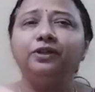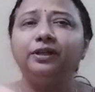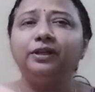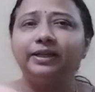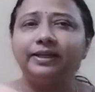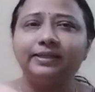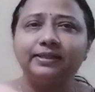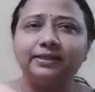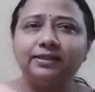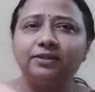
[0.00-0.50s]

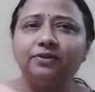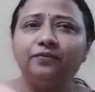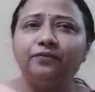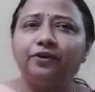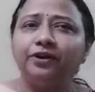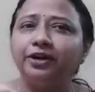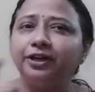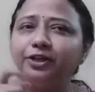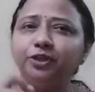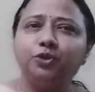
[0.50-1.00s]
lesson
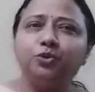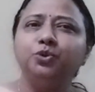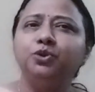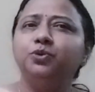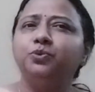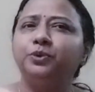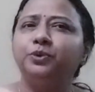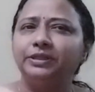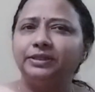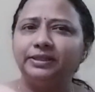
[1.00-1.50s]
where I
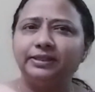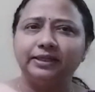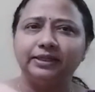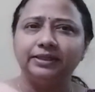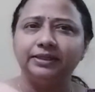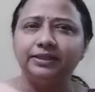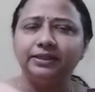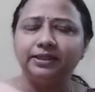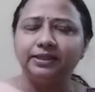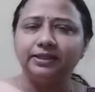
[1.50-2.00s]
used one
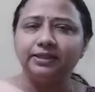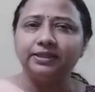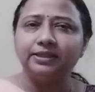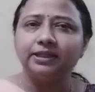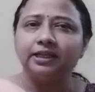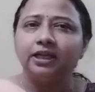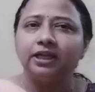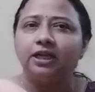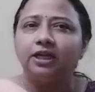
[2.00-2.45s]
sentence.